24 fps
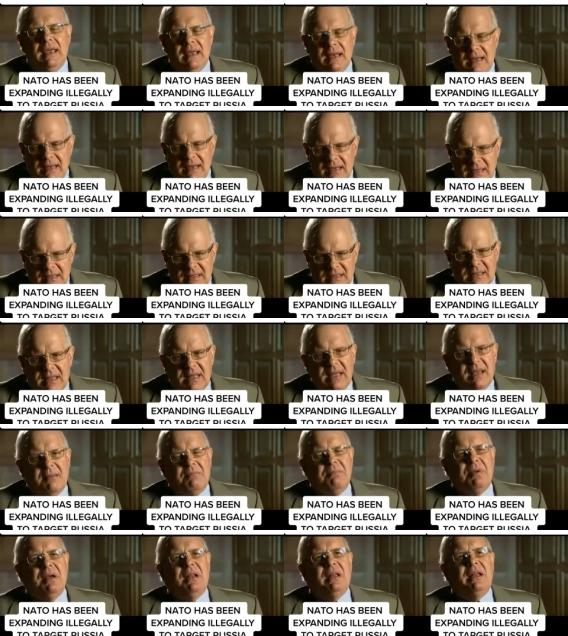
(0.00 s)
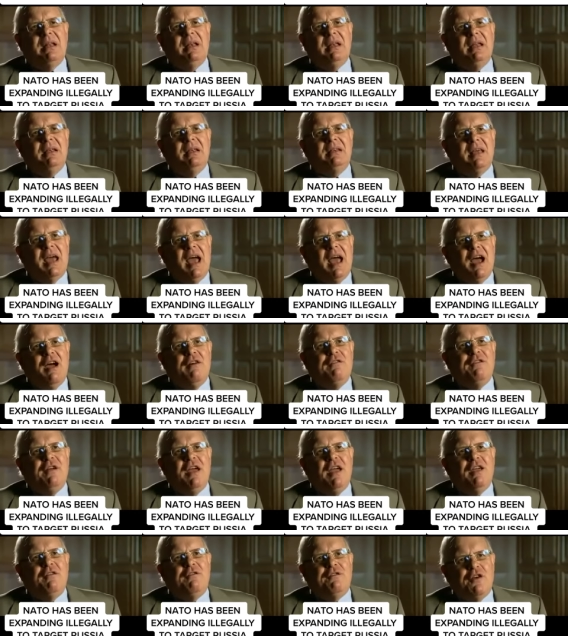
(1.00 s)
It is the ability to
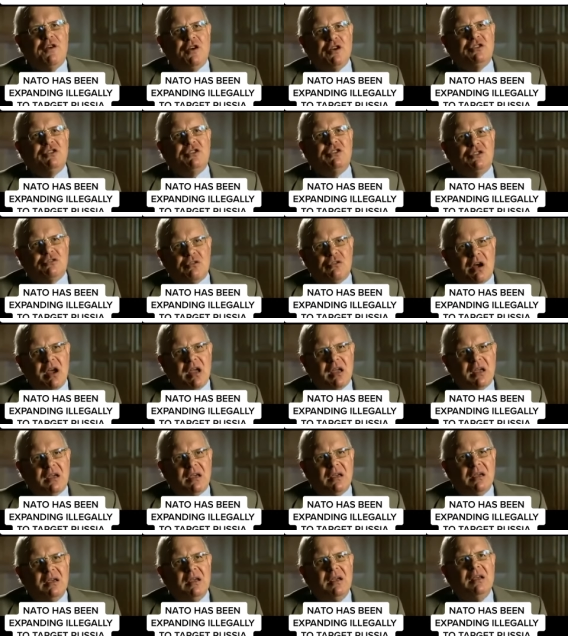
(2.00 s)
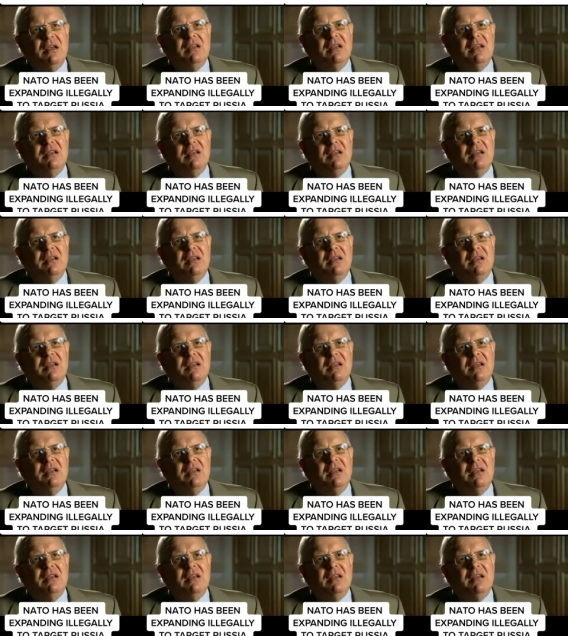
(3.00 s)
have a first strike,